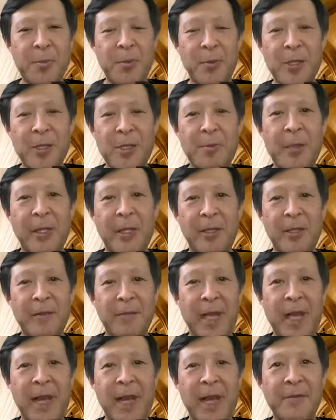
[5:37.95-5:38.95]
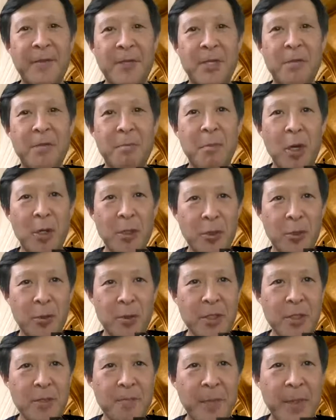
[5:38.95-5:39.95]
respective Canvas
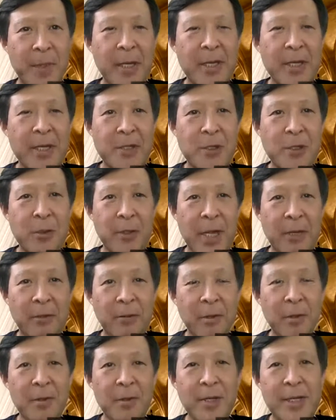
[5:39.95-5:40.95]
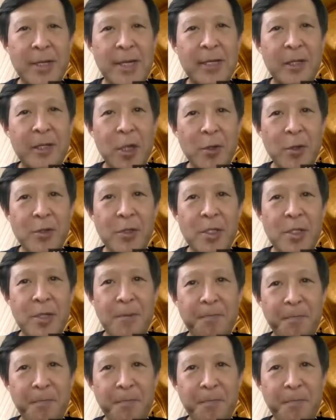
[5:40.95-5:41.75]
modules. So download the notes,